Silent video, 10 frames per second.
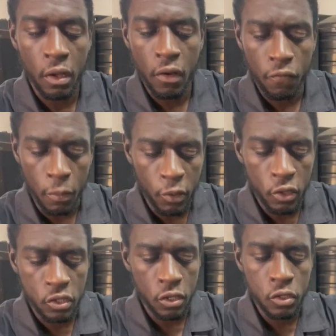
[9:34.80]
For
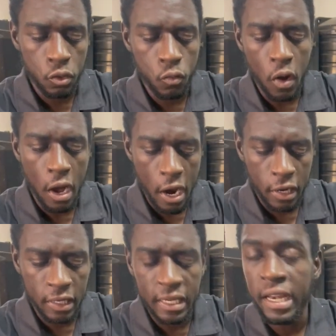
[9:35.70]
persons who are
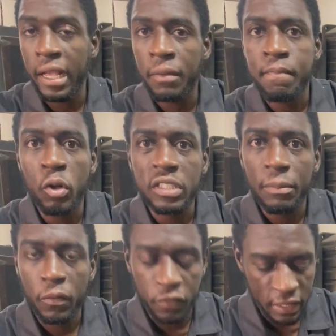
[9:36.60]
cleaning
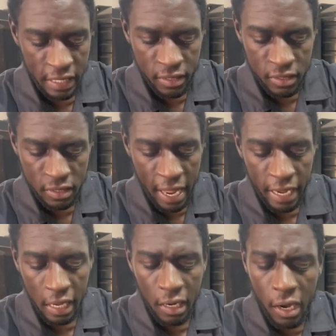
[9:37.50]
multiple fittings, like
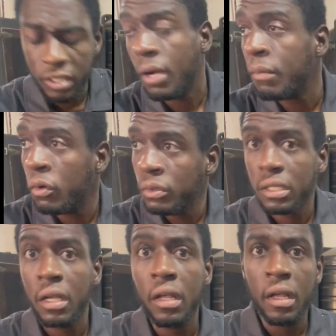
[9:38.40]
a large
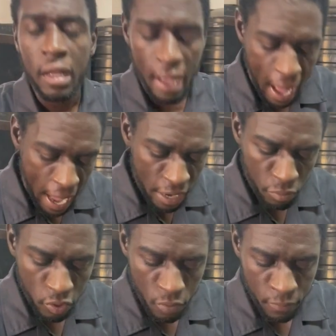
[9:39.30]
amount, I
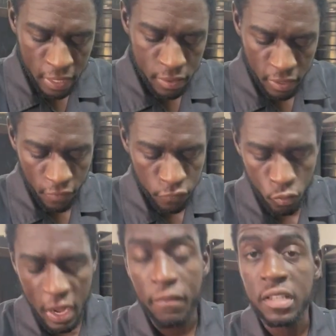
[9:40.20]
recommend, if you
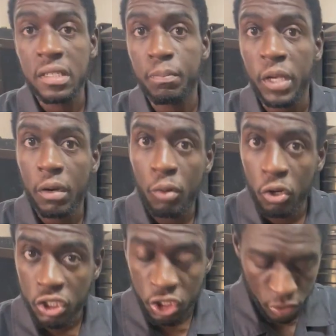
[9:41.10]
have a spare
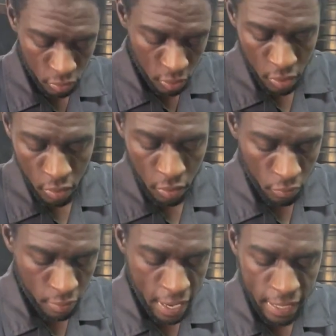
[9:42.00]
brush,
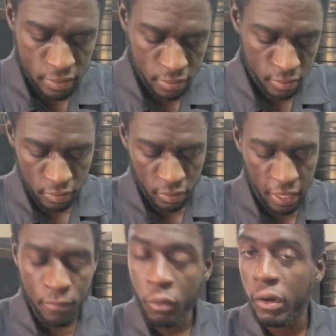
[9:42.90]
right, you
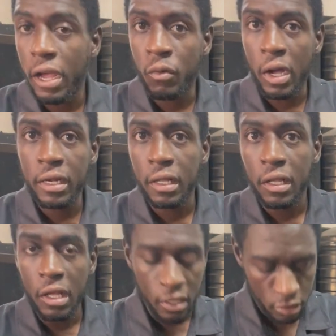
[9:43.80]
get more than one,
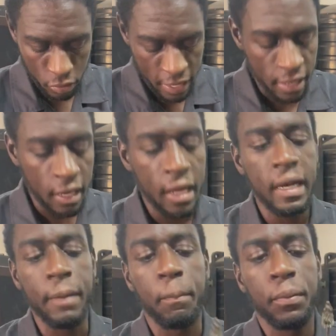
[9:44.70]
you can
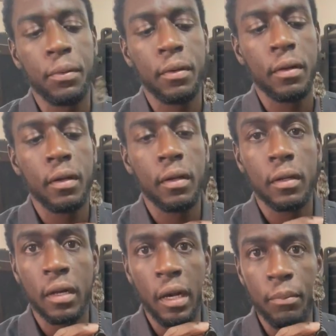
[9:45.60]
clip
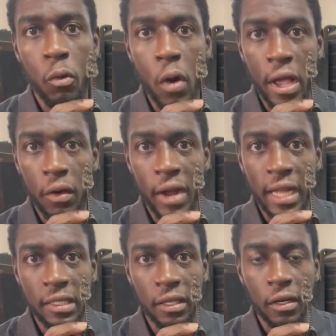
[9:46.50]
the wire
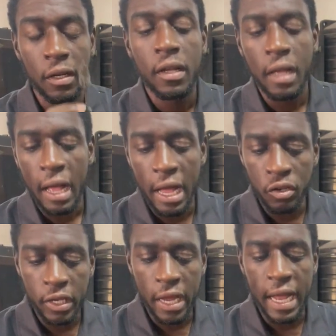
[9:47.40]
right here, and you
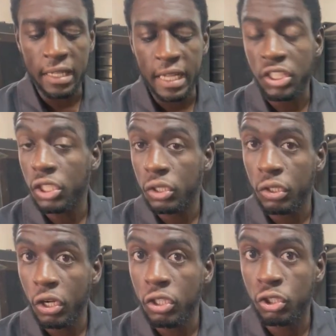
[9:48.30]
can attach it to
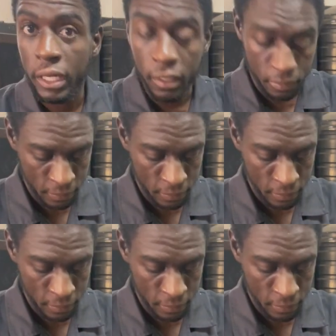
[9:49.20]
your drill,